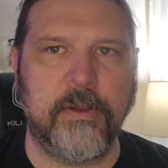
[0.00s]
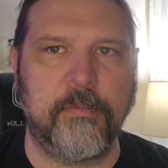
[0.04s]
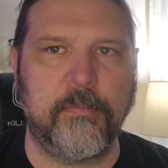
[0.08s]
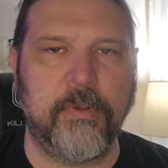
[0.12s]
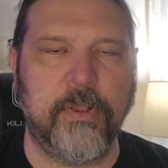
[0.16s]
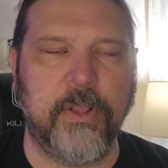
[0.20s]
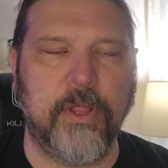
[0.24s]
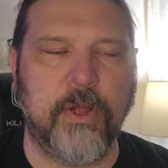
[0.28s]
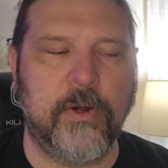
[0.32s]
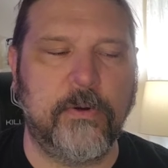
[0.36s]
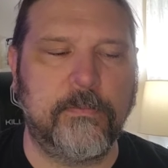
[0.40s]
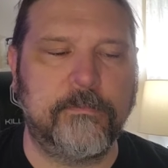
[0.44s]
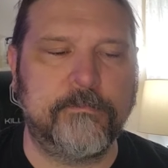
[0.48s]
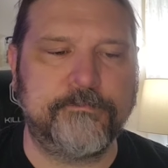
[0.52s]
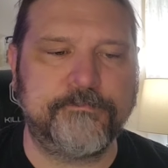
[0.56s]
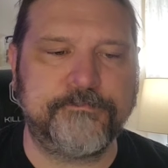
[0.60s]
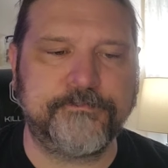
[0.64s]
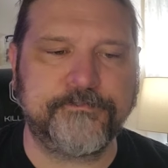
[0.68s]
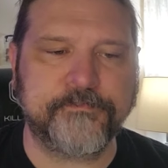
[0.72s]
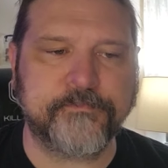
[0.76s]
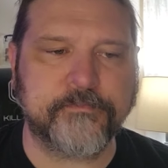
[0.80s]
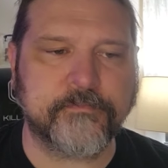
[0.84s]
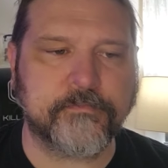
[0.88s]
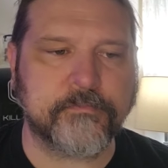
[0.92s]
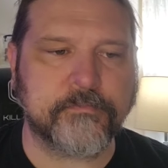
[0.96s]
Box on
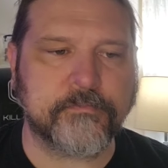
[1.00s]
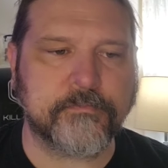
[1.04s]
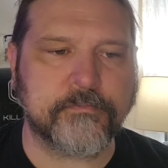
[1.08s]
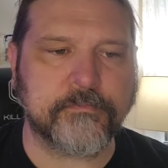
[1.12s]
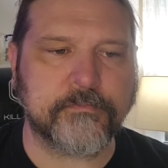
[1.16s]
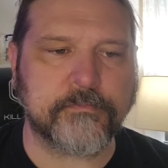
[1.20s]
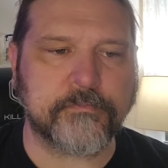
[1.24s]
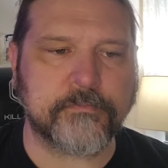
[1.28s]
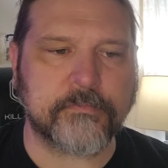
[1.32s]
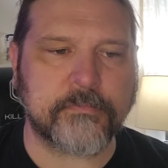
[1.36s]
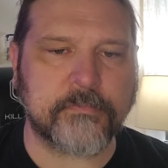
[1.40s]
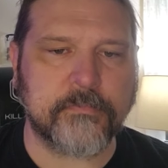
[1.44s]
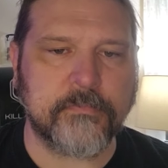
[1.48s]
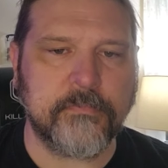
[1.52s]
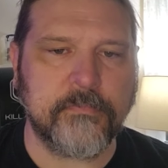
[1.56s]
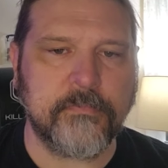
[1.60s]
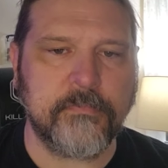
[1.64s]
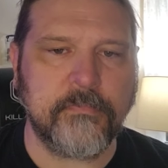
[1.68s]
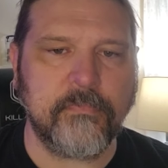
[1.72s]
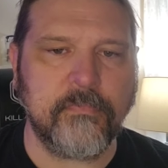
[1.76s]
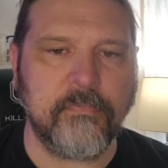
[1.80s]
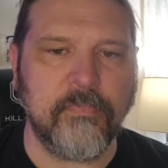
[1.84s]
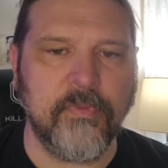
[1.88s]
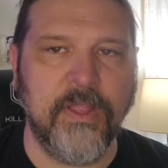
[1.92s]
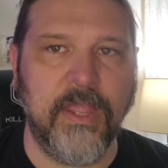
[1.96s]
Discord. I'll
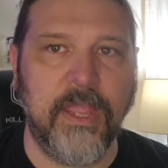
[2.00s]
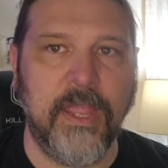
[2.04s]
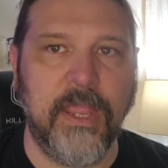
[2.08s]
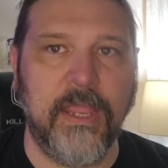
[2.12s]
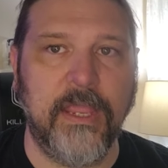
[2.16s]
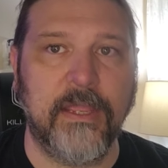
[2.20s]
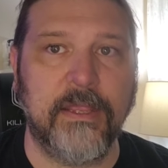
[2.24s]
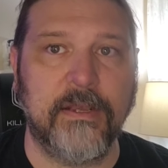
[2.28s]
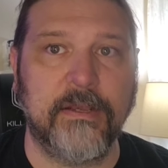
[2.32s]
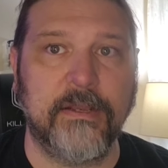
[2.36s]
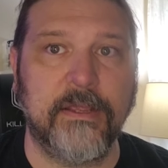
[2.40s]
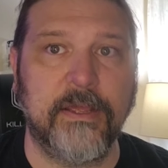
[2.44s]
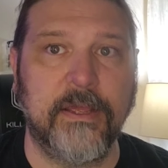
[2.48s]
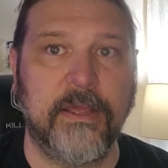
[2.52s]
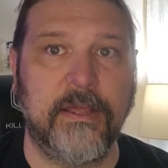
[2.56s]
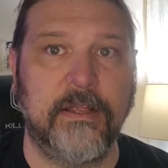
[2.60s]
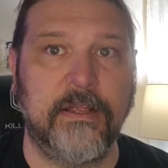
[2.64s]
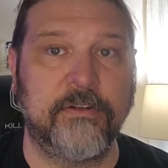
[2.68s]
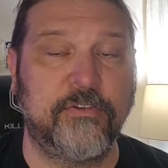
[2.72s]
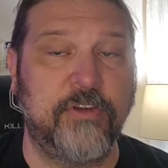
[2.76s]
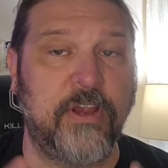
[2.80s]
try to put a link below.